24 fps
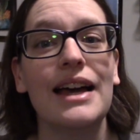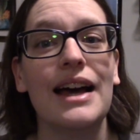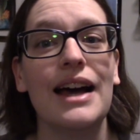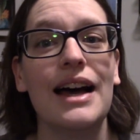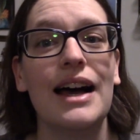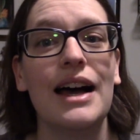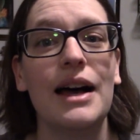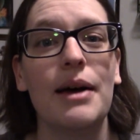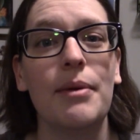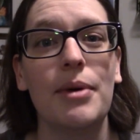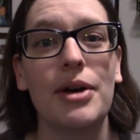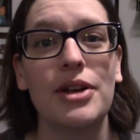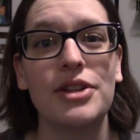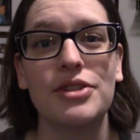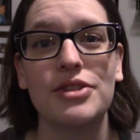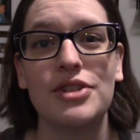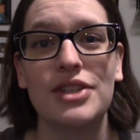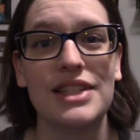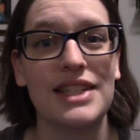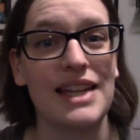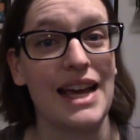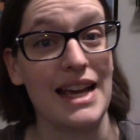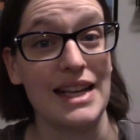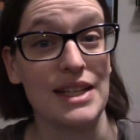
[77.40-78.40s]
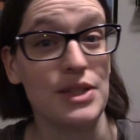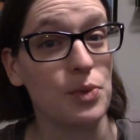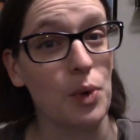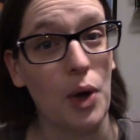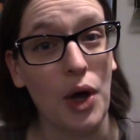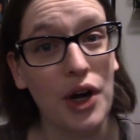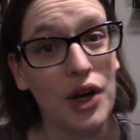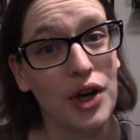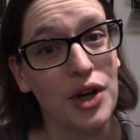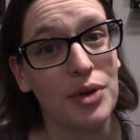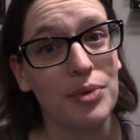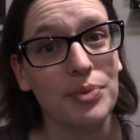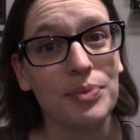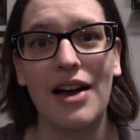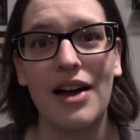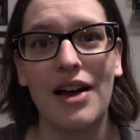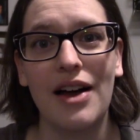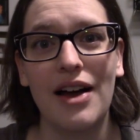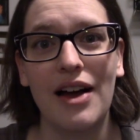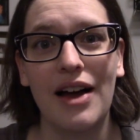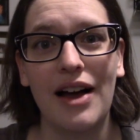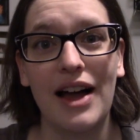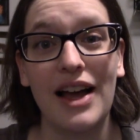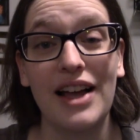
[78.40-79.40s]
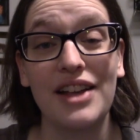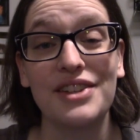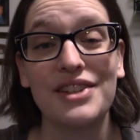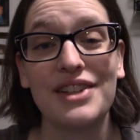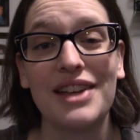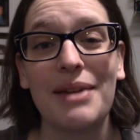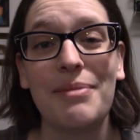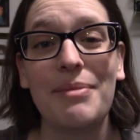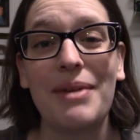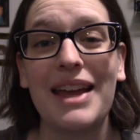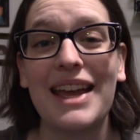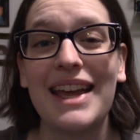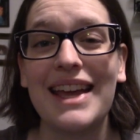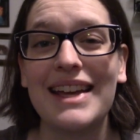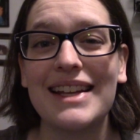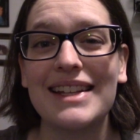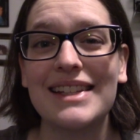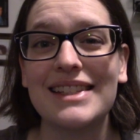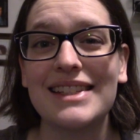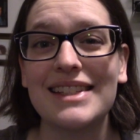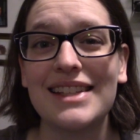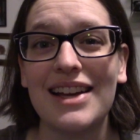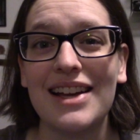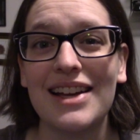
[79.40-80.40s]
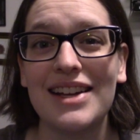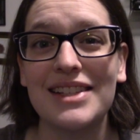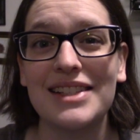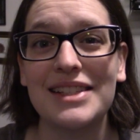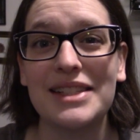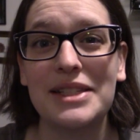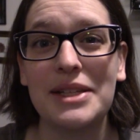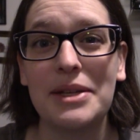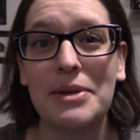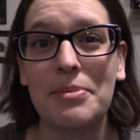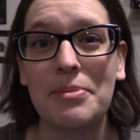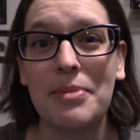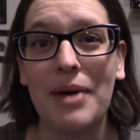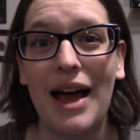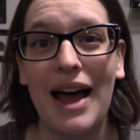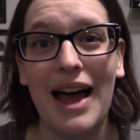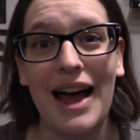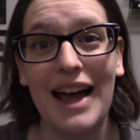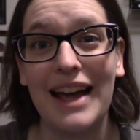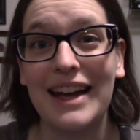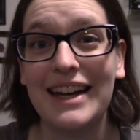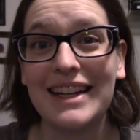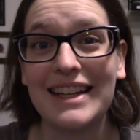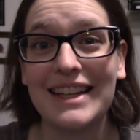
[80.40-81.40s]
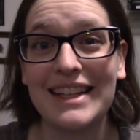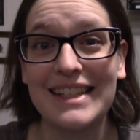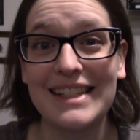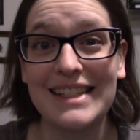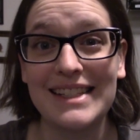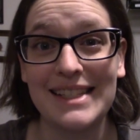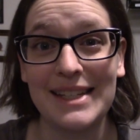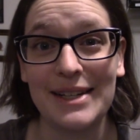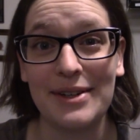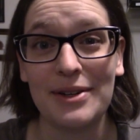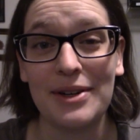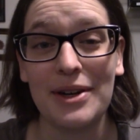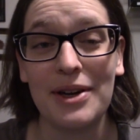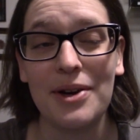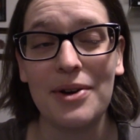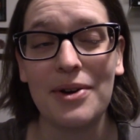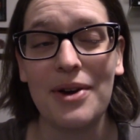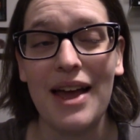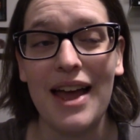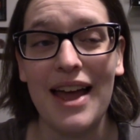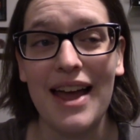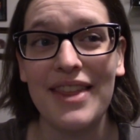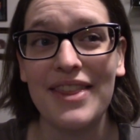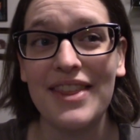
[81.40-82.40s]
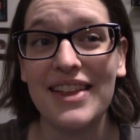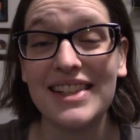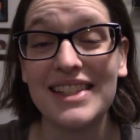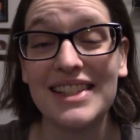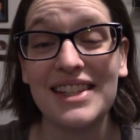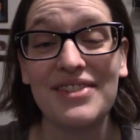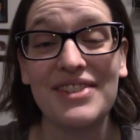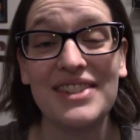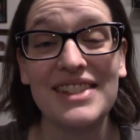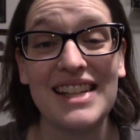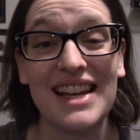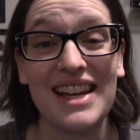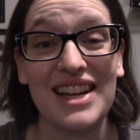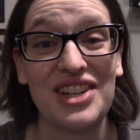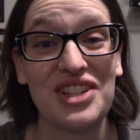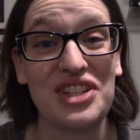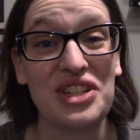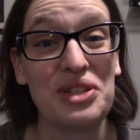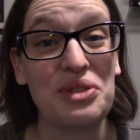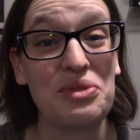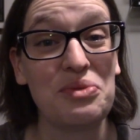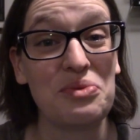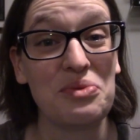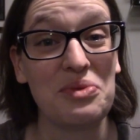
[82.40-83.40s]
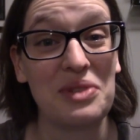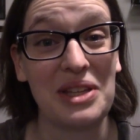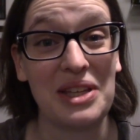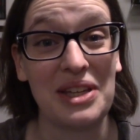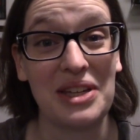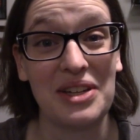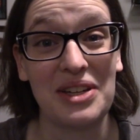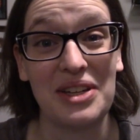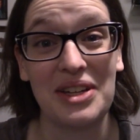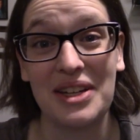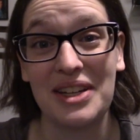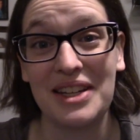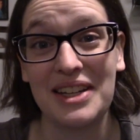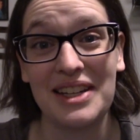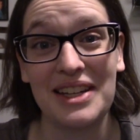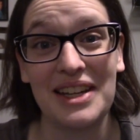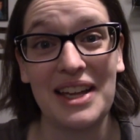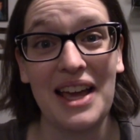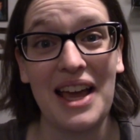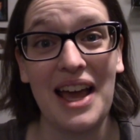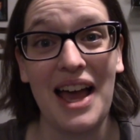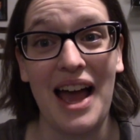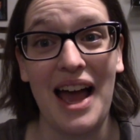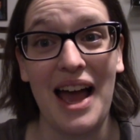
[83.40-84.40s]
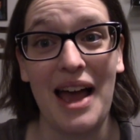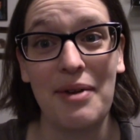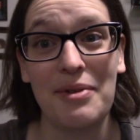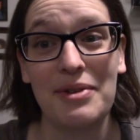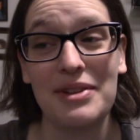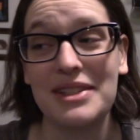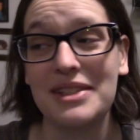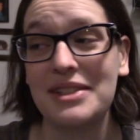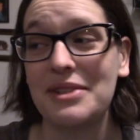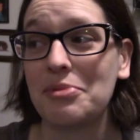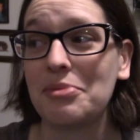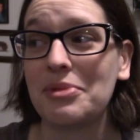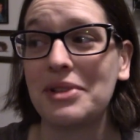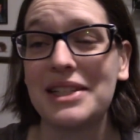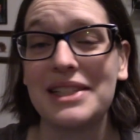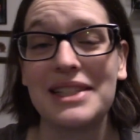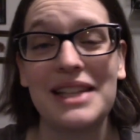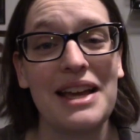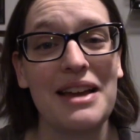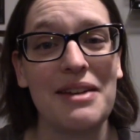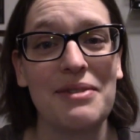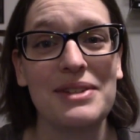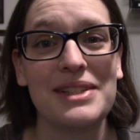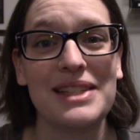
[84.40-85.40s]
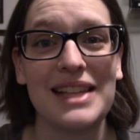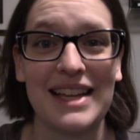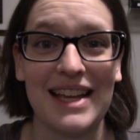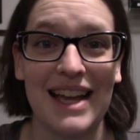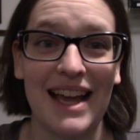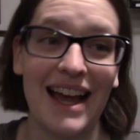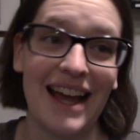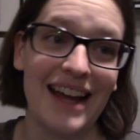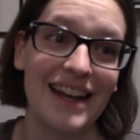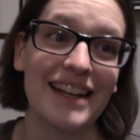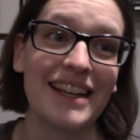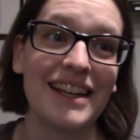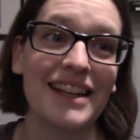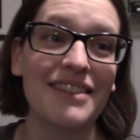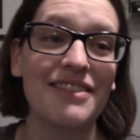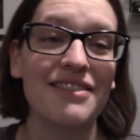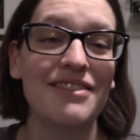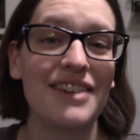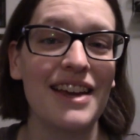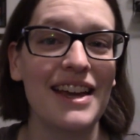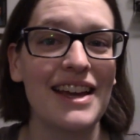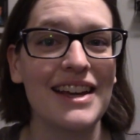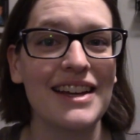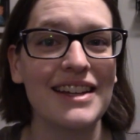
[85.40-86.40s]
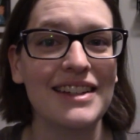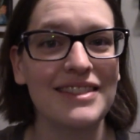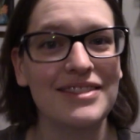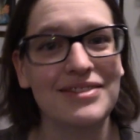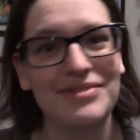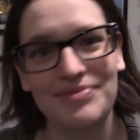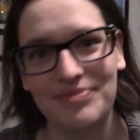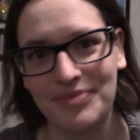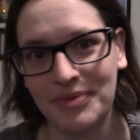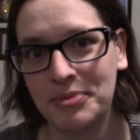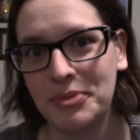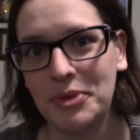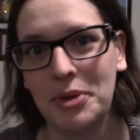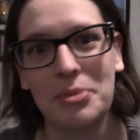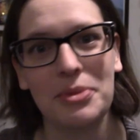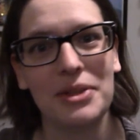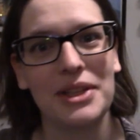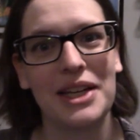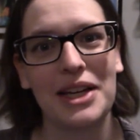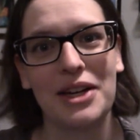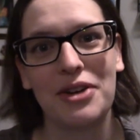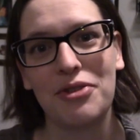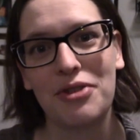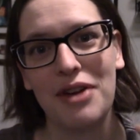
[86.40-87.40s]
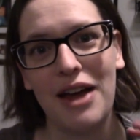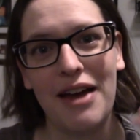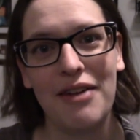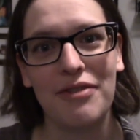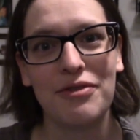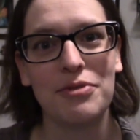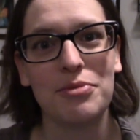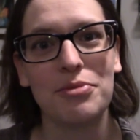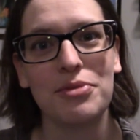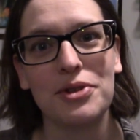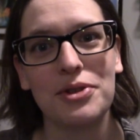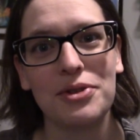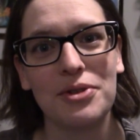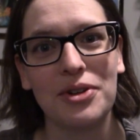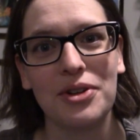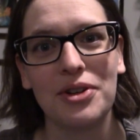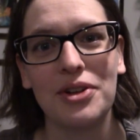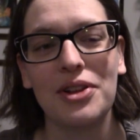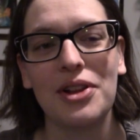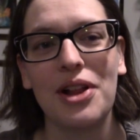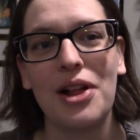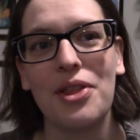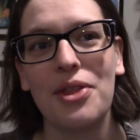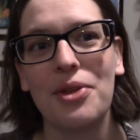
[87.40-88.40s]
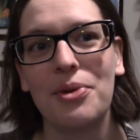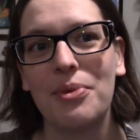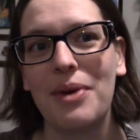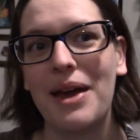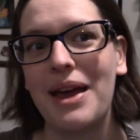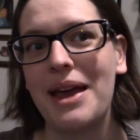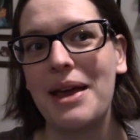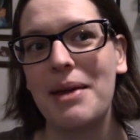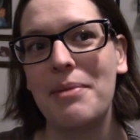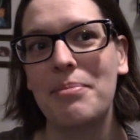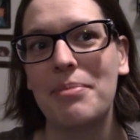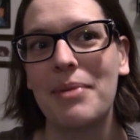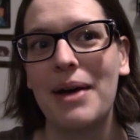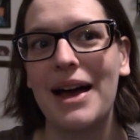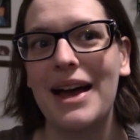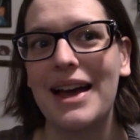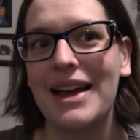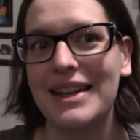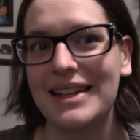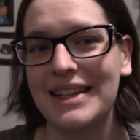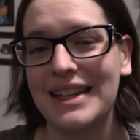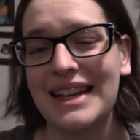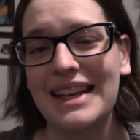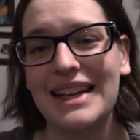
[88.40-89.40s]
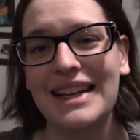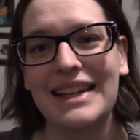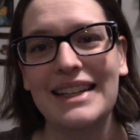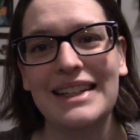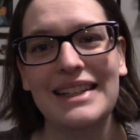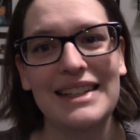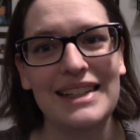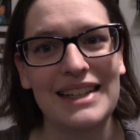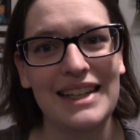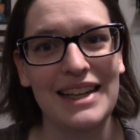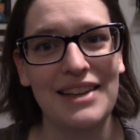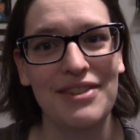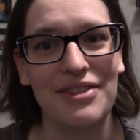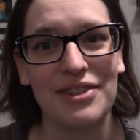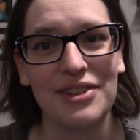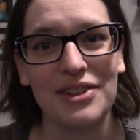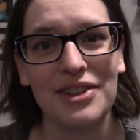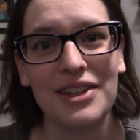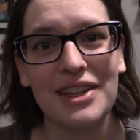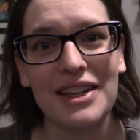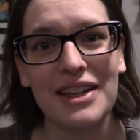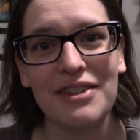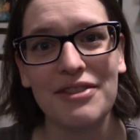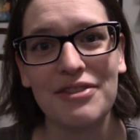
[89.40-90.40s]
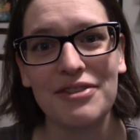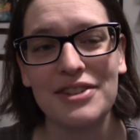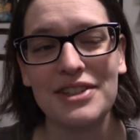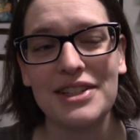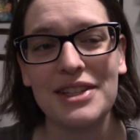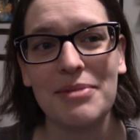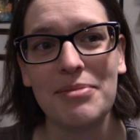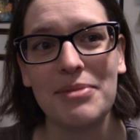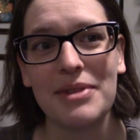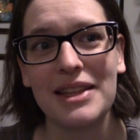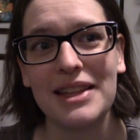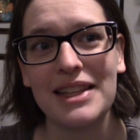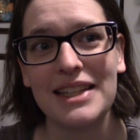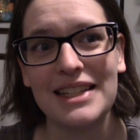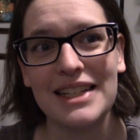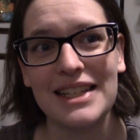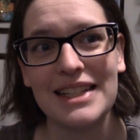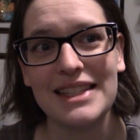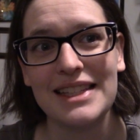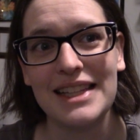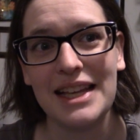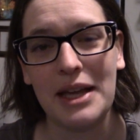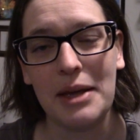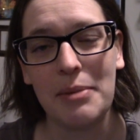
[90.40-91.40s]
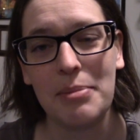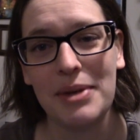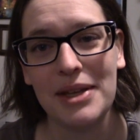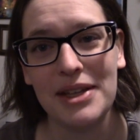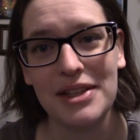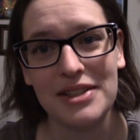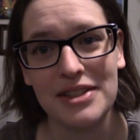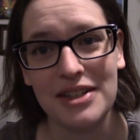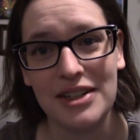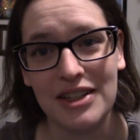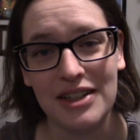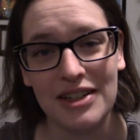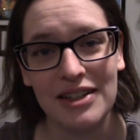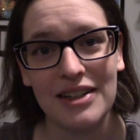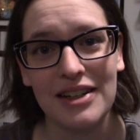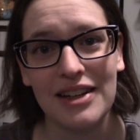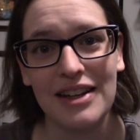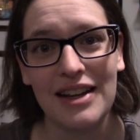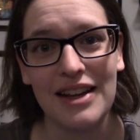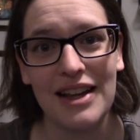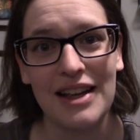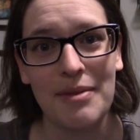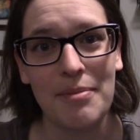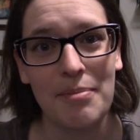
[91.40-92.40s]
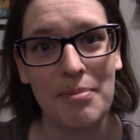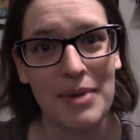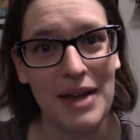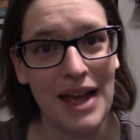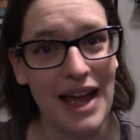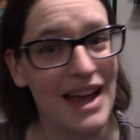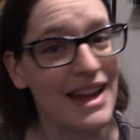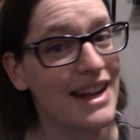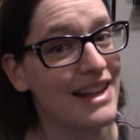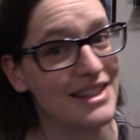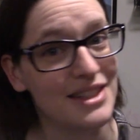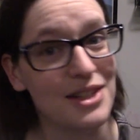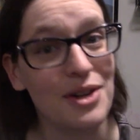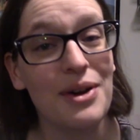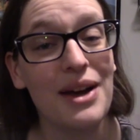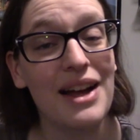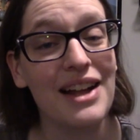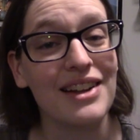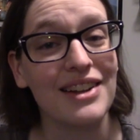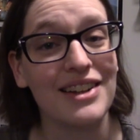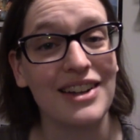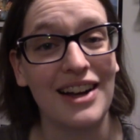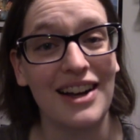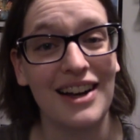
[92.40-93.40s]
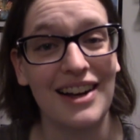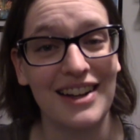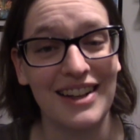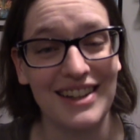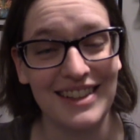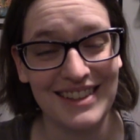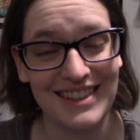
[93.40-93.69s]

Um, also just ice water. I also got my hands on some Heineken Zero, and that stuff is actually really good. I wouldn't normally say I was like a Heineken fan. I'm normally a craft brew girl all the way, but if you're looking for something that tastes like a Pilsner but has no alcohol,